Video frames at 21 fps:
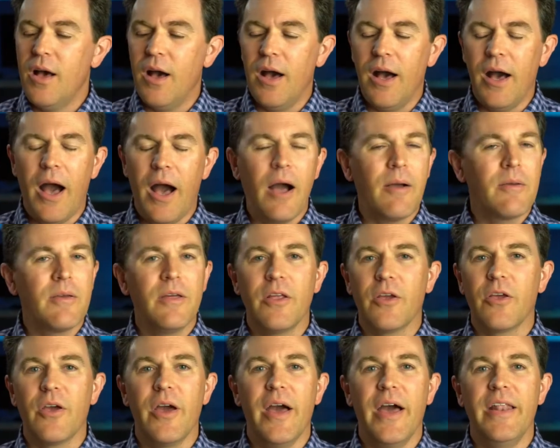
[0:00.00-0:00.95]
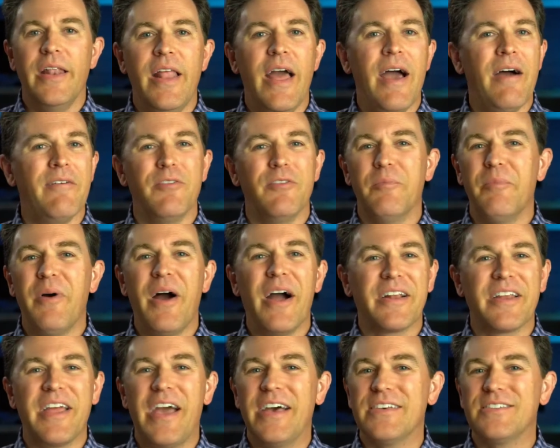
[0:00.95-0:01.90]
I'm going to go and have the
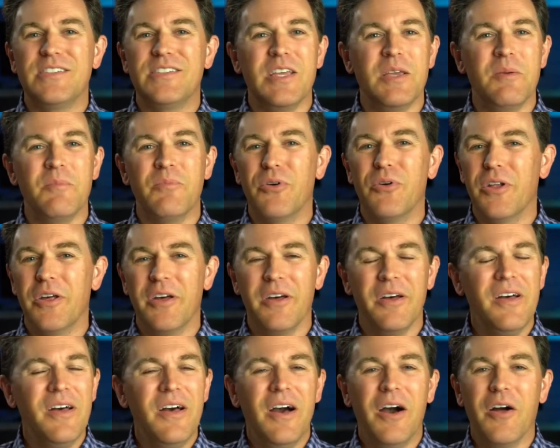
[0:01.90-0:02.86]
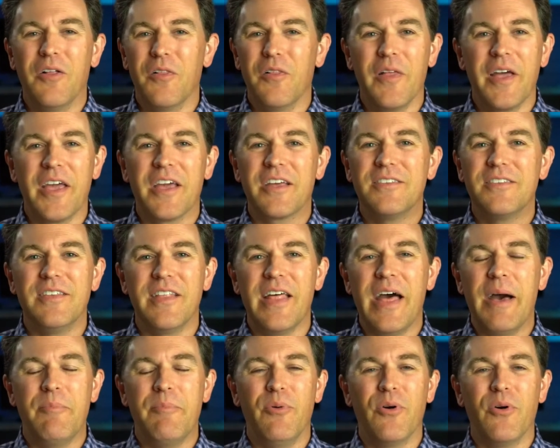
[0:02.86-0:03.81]
podcast team put a link to
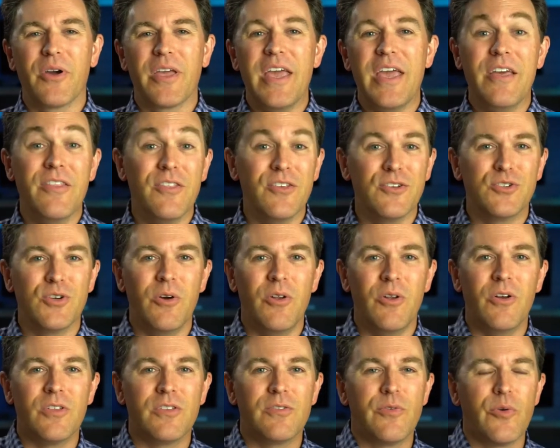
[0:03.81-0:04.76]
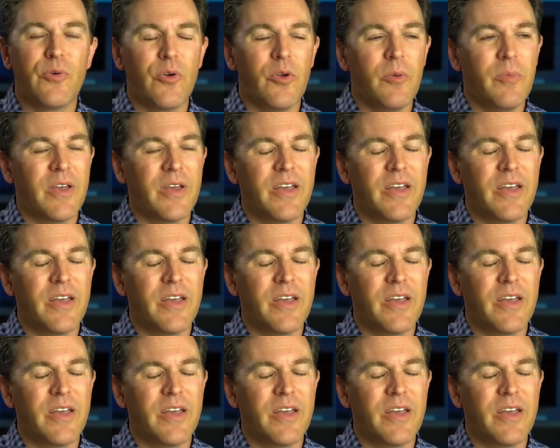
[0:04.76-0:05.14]
that book in the show notes for you,